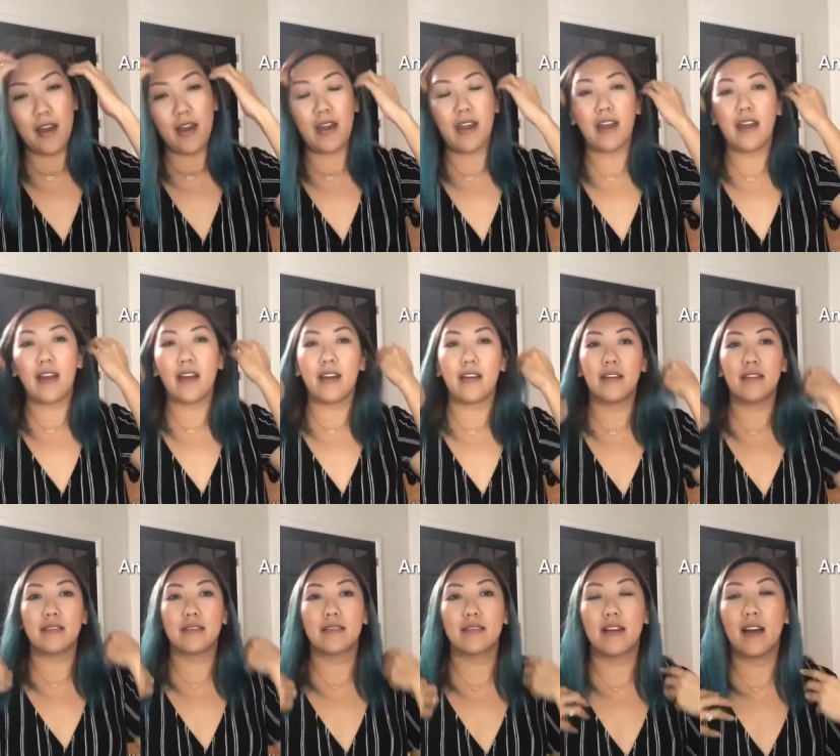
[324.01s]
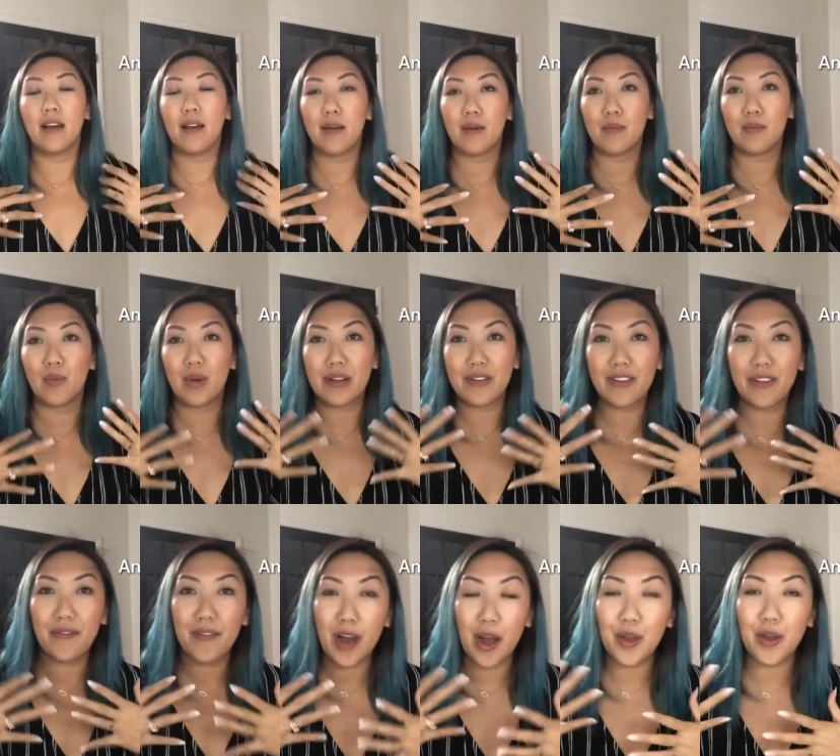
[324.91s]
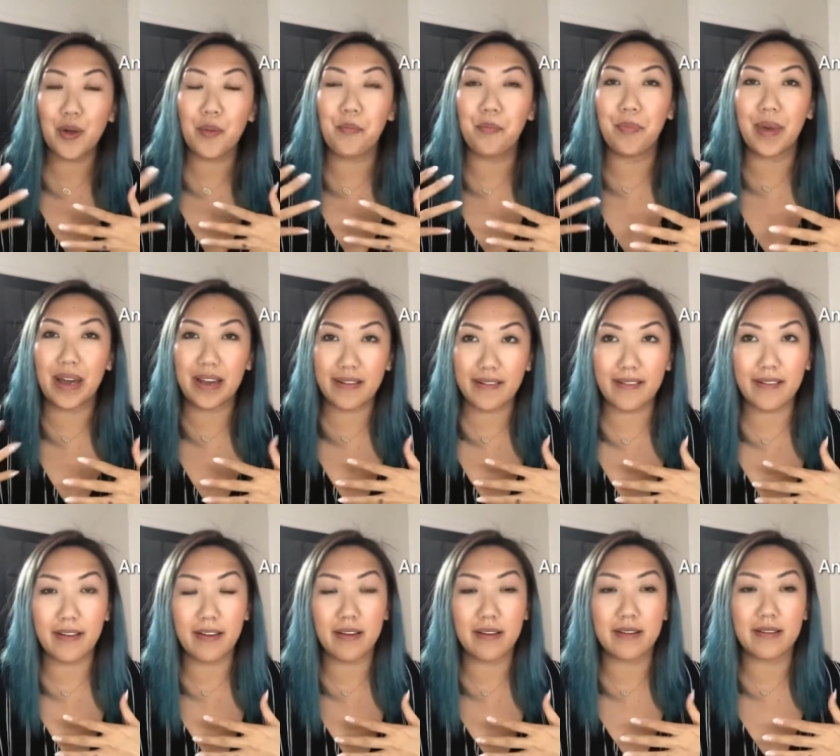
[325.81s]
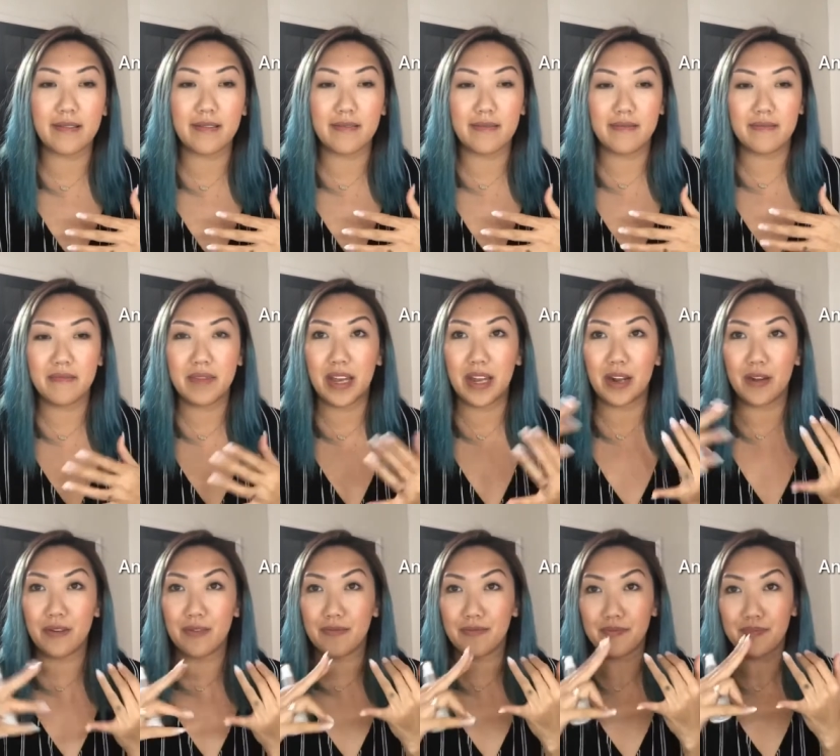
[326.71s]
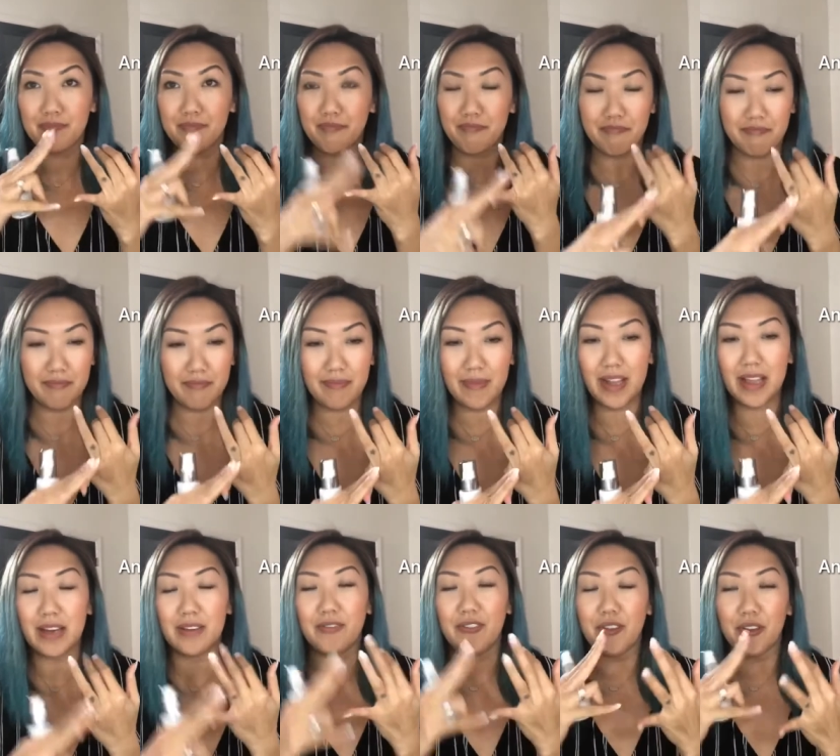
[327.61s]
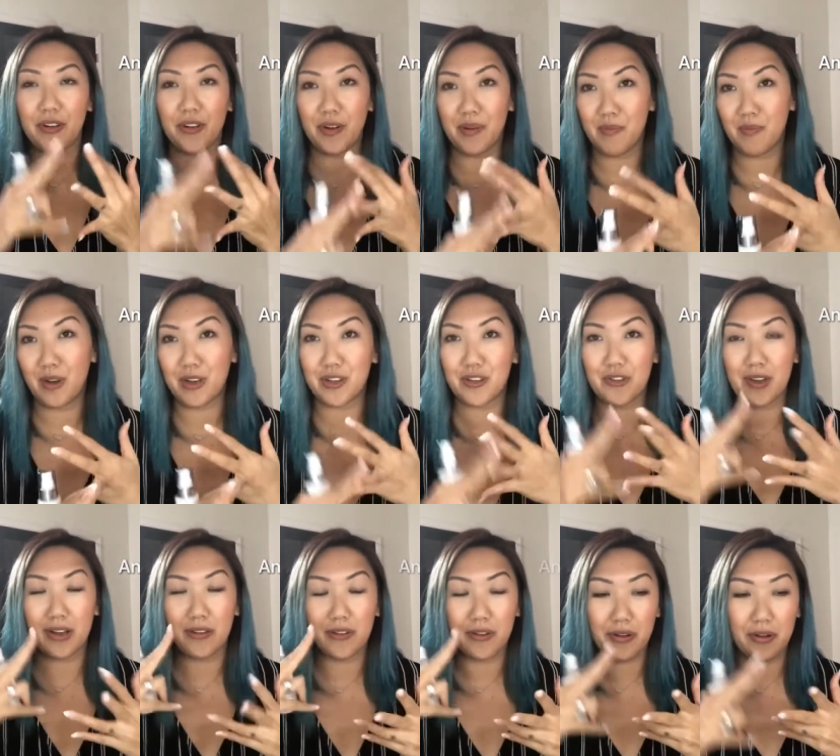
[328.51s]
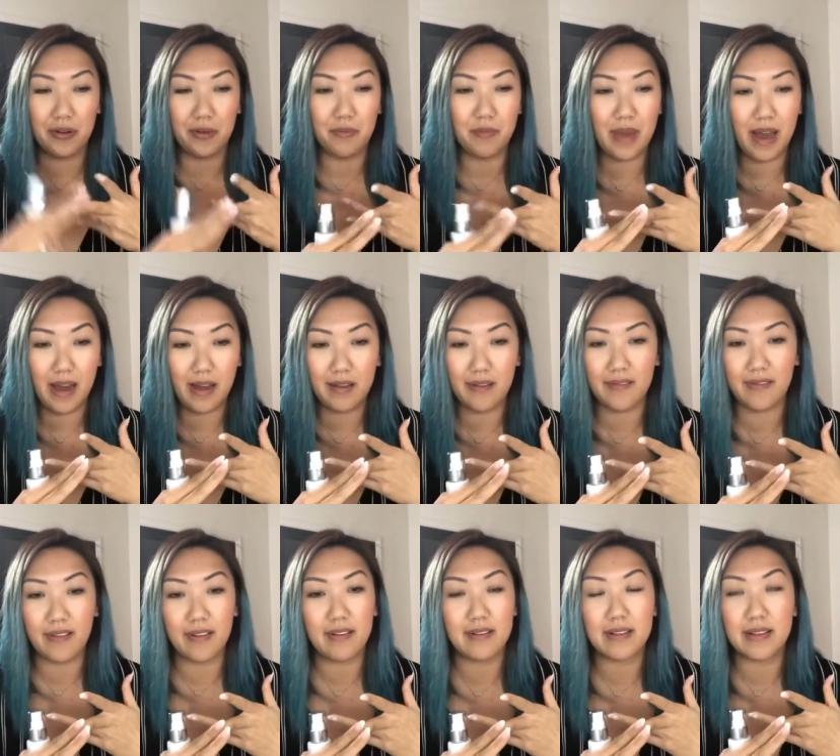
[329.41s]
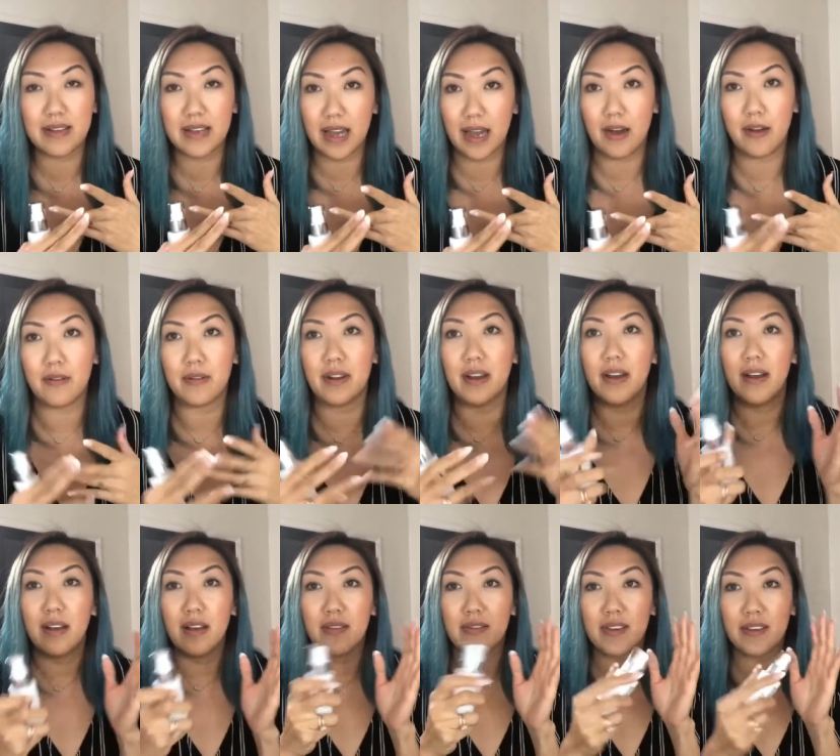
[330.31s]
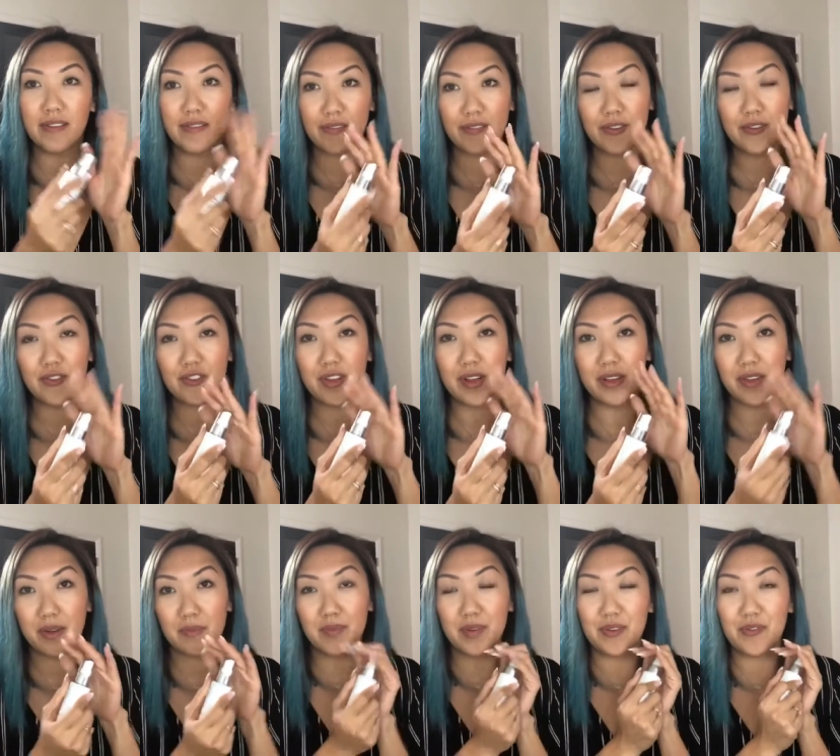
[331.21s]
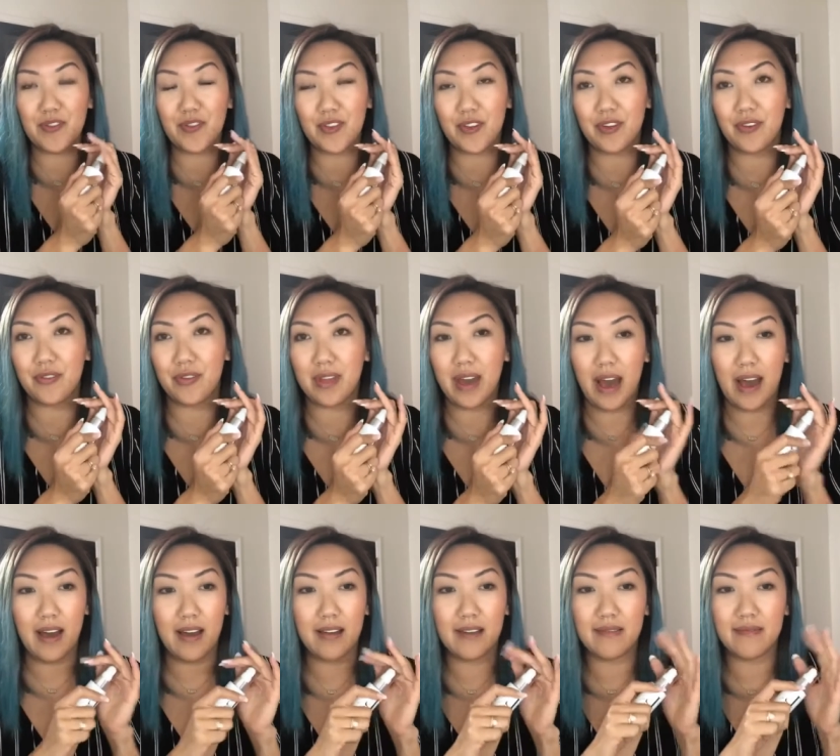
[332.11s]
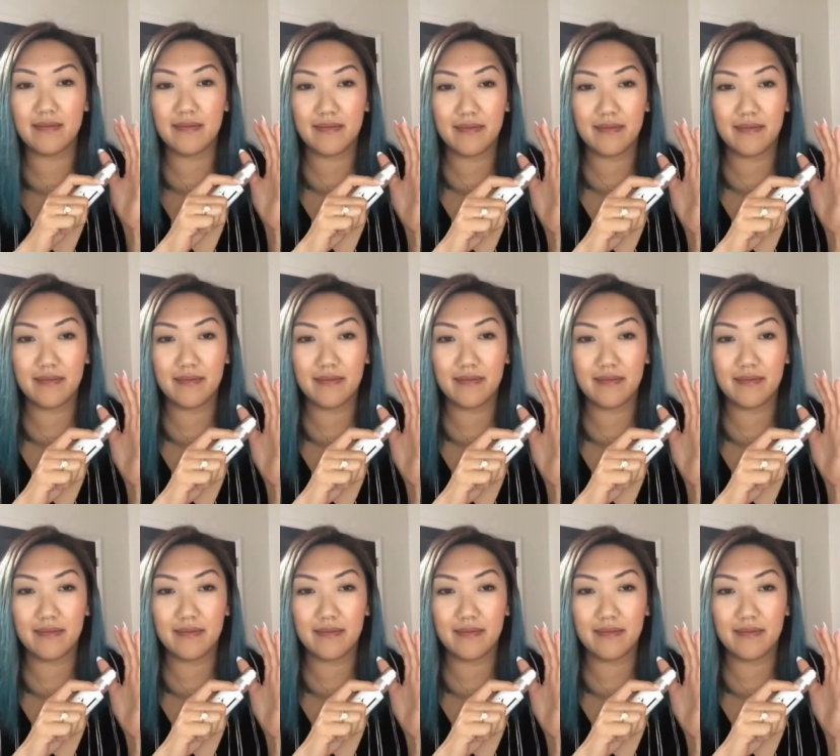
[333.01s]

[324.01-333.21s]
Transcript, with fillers: And um, once you've got your basic, you know, cleanser, moisturizer, mask down, this is usually the booster that